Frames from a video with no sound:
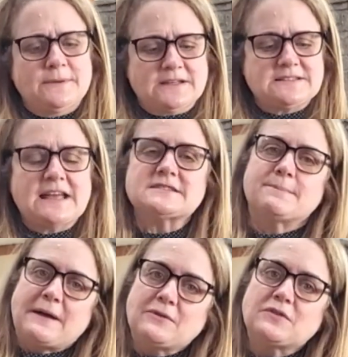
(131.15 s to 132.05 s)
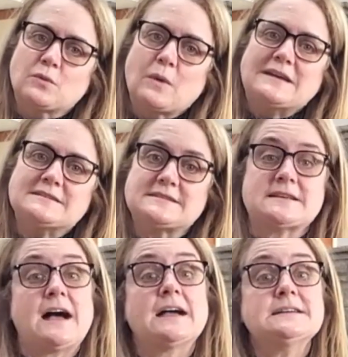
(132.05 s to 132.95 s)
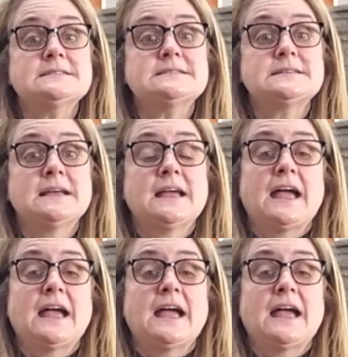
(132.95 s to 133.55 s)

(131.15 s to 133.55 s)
because that's about the right size,